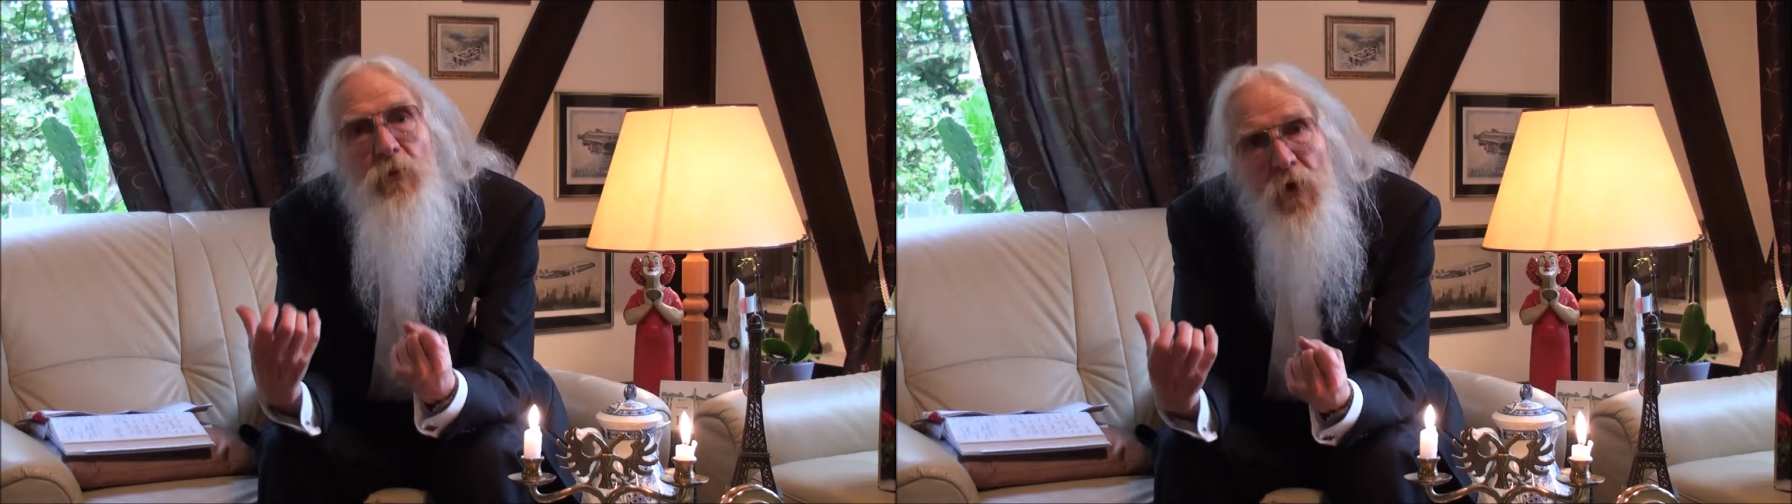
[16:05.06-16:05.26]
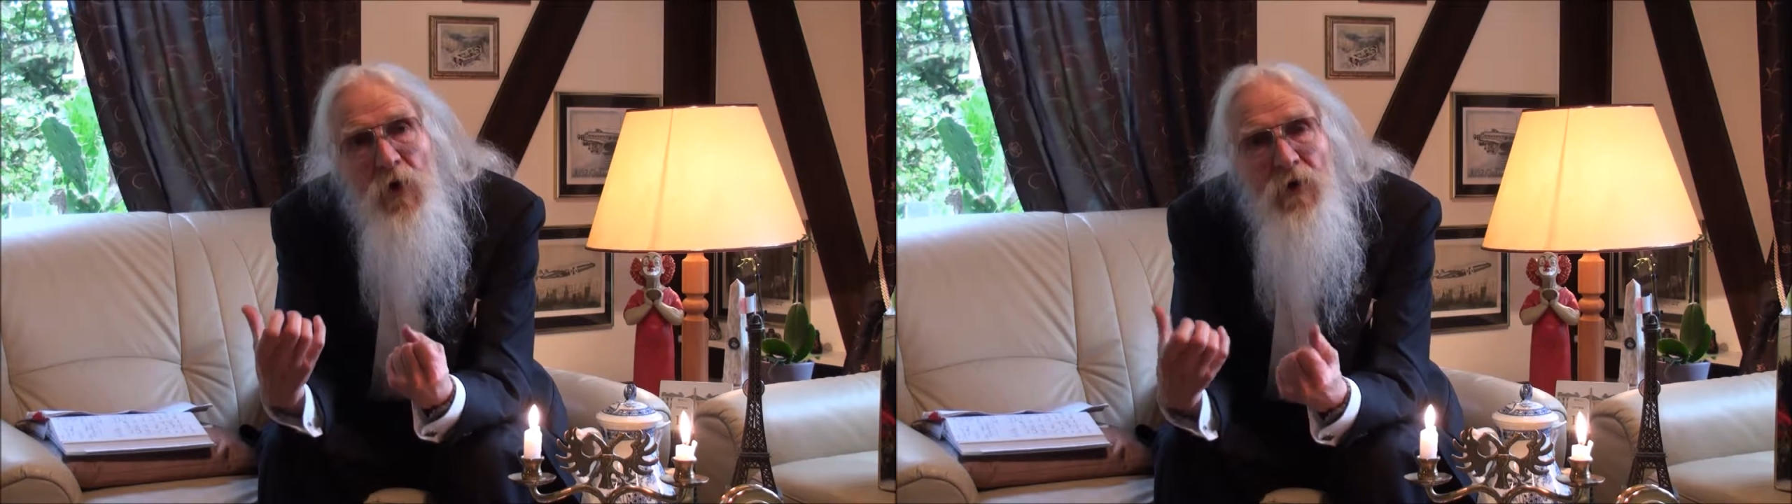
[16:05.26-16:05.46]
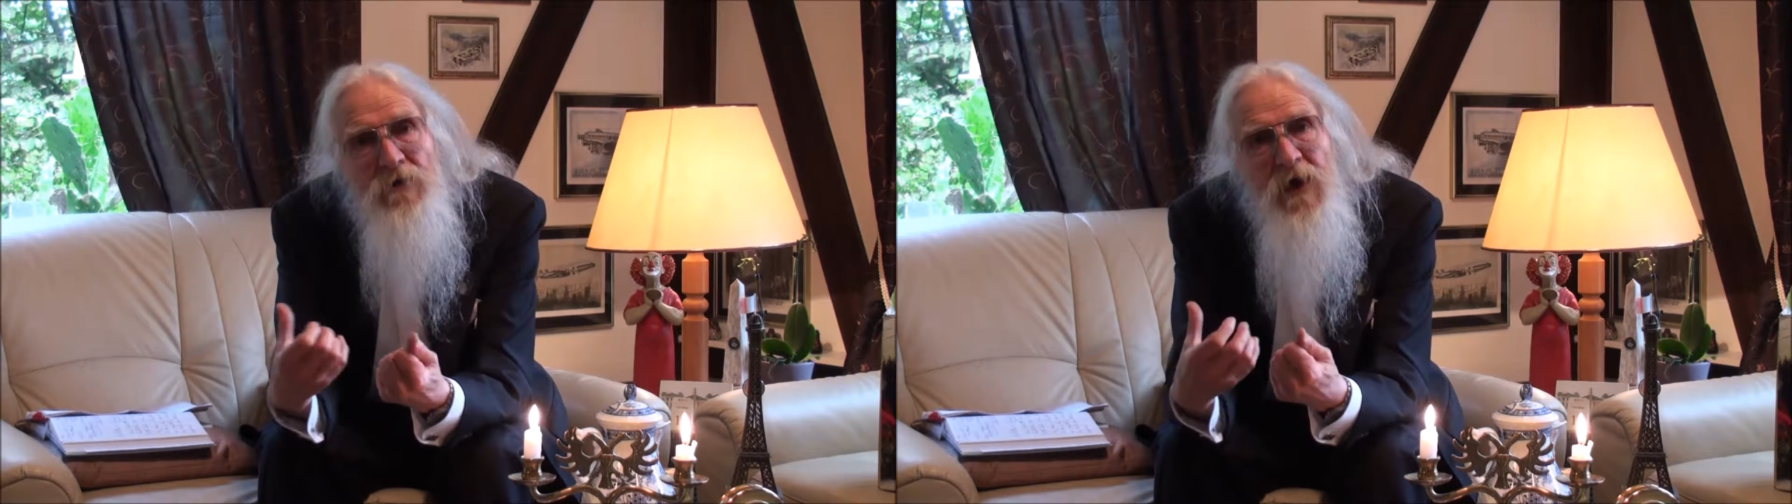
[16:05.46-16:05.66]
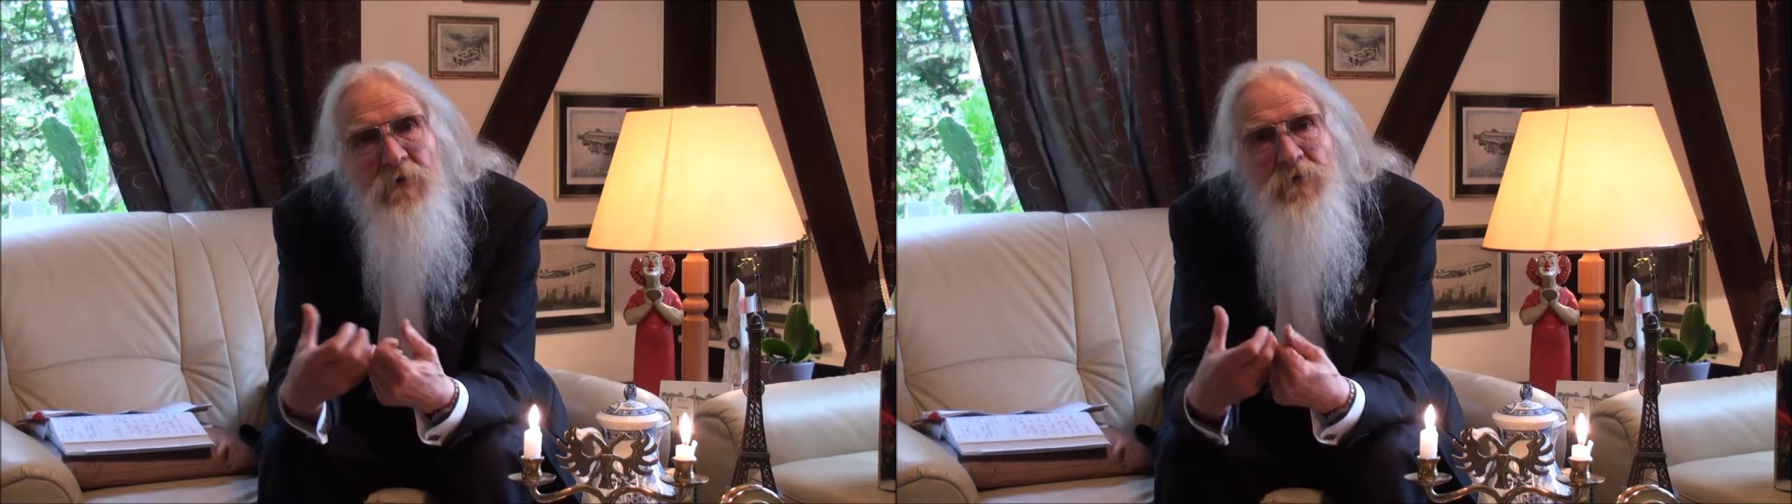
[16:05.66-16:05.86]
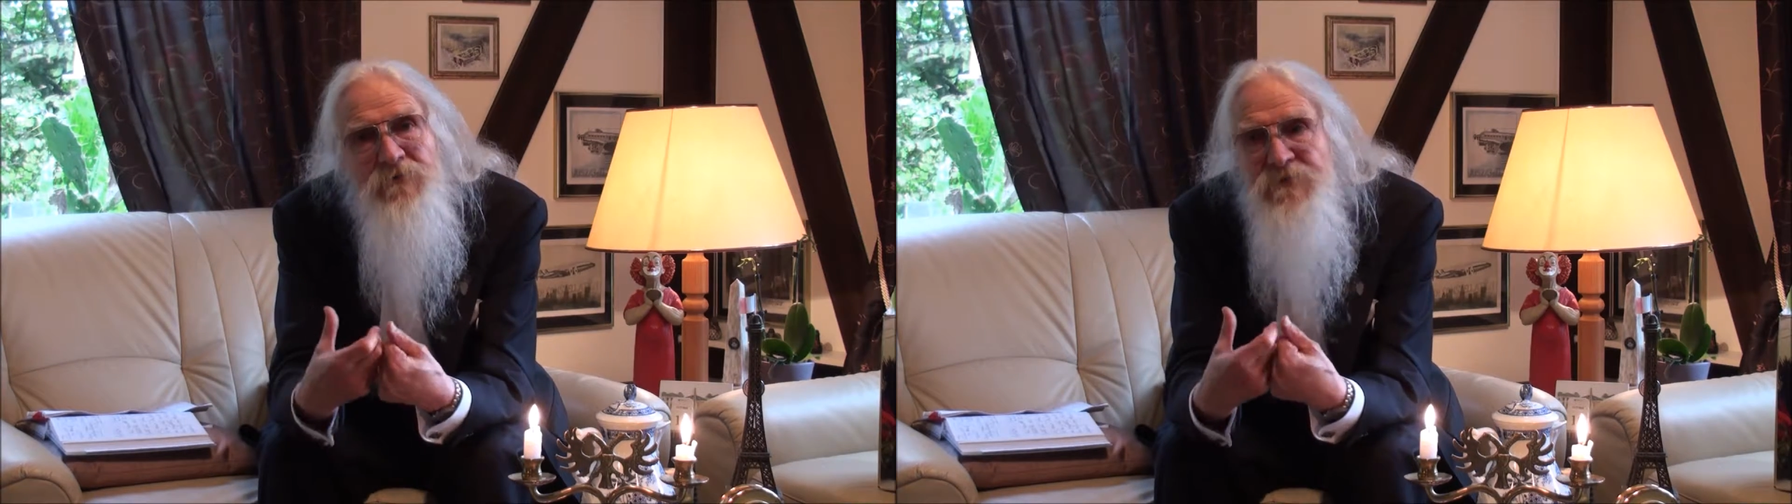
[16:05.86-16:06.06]
world,
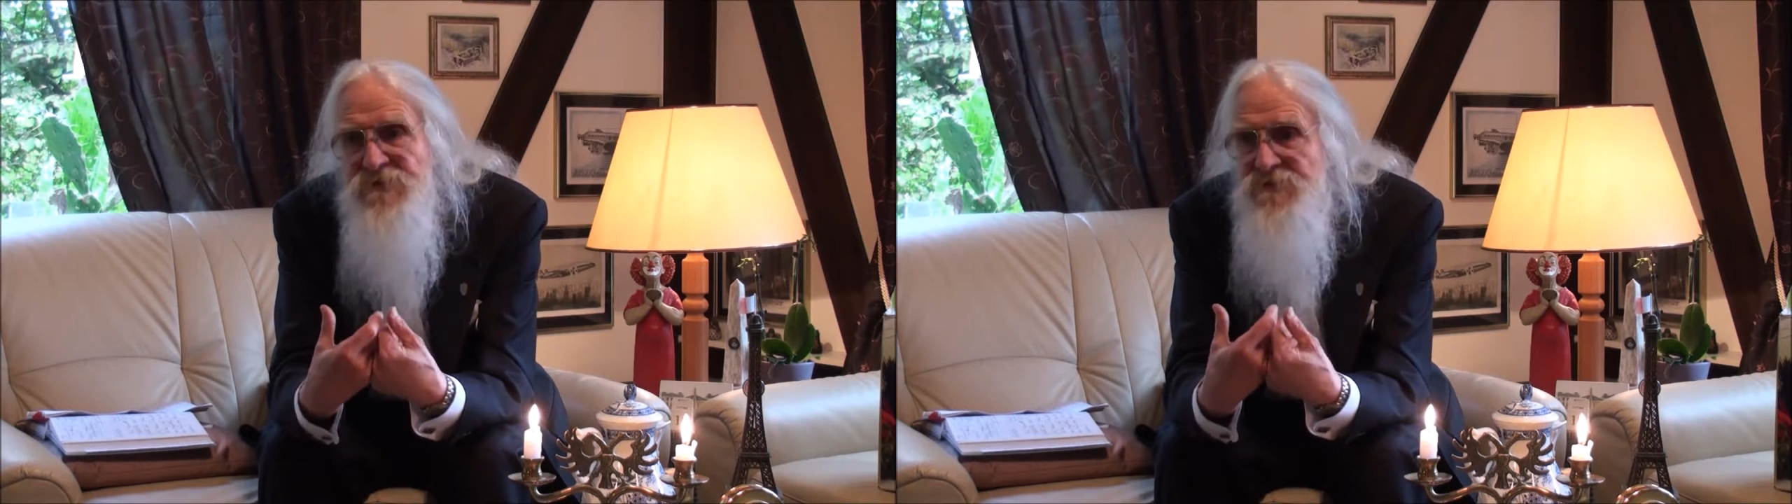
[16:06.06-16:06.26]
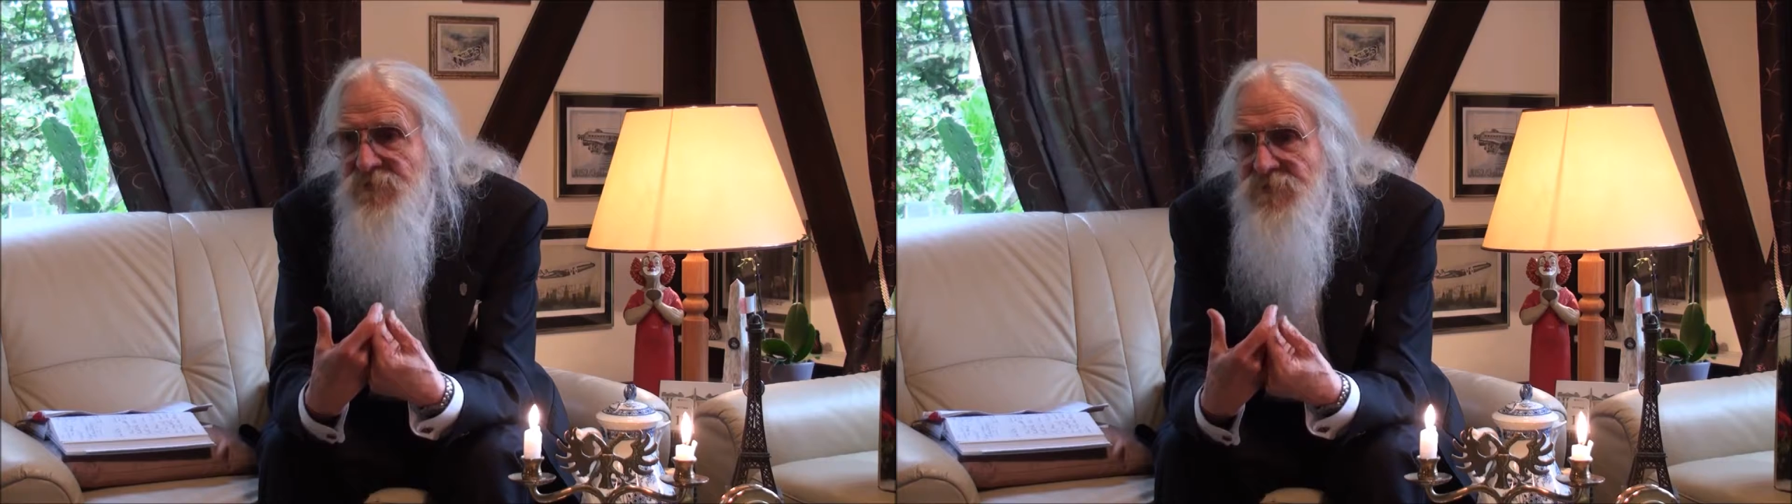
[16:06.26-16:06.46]
out of this